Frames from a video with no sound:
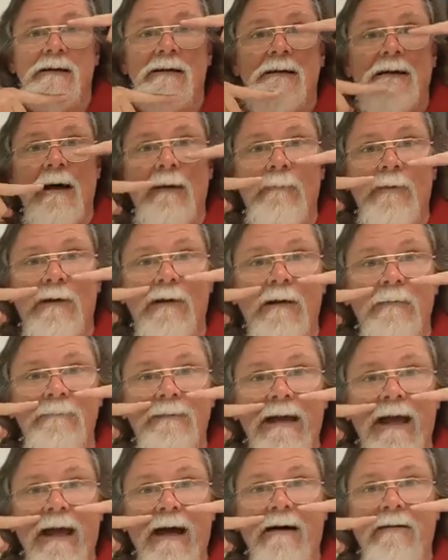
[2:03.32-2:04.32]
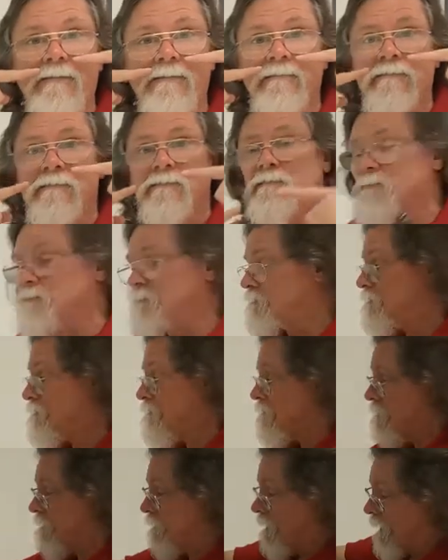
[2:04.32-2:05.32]
I'm going to come down
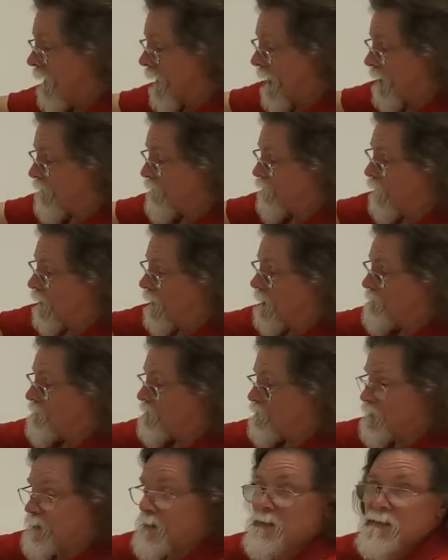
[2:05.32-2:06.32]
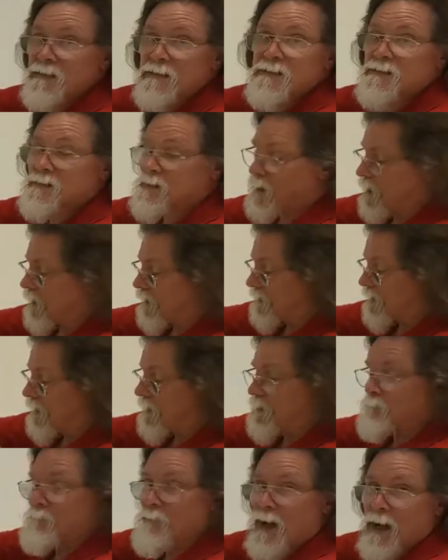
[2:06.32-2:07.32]
halfway between this line and
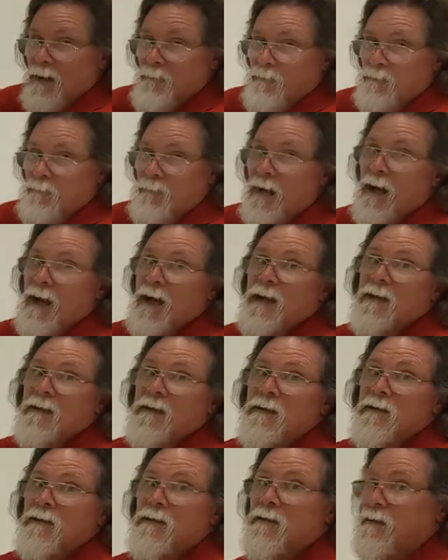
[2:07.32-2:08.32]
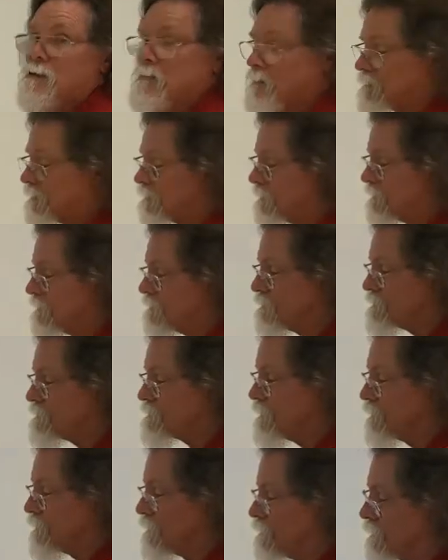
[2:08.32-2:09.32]
the bottom of my
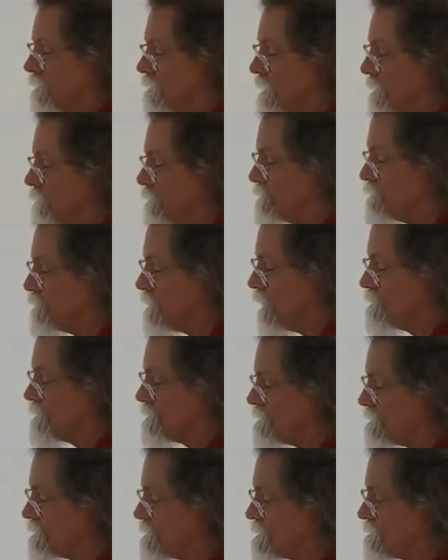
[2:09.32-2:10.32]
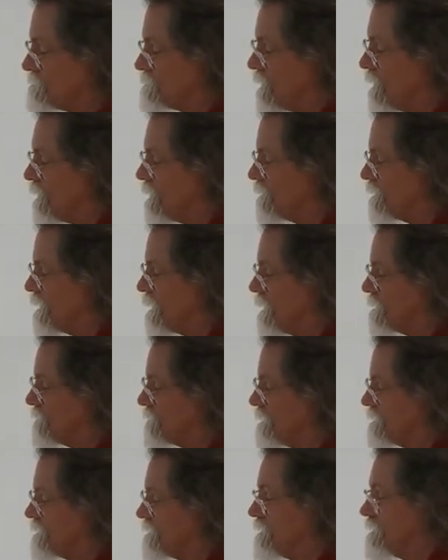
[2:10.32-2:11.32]
circle, and I'm going to draw just a small line
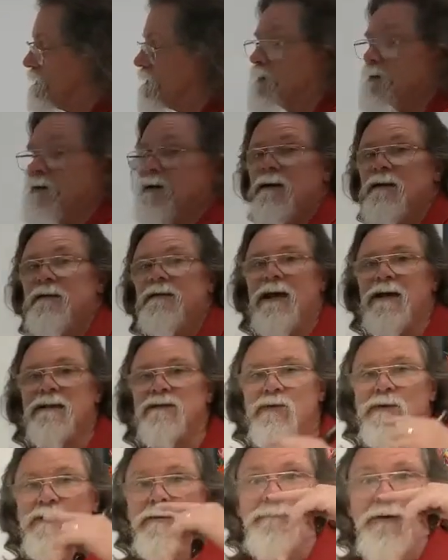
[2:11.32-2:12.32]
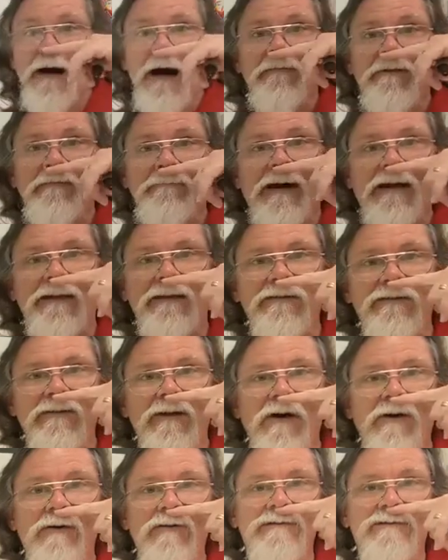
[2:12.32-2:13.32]
right there. That's where the bottom of my
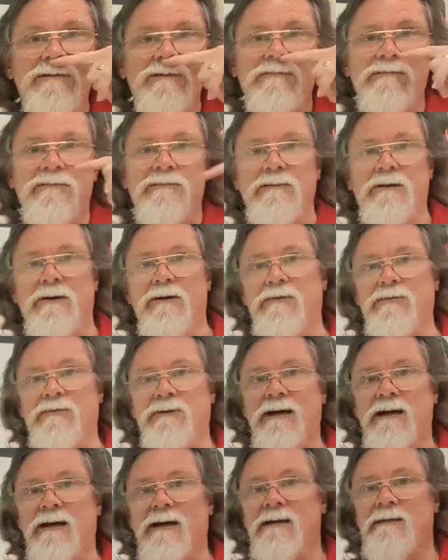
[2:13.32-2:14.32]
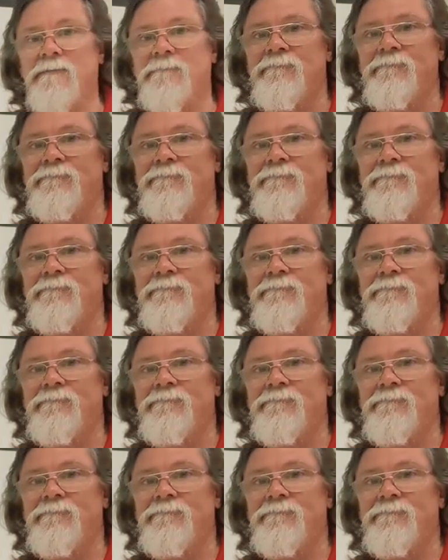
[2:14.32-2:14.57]
nose is going to go, okay?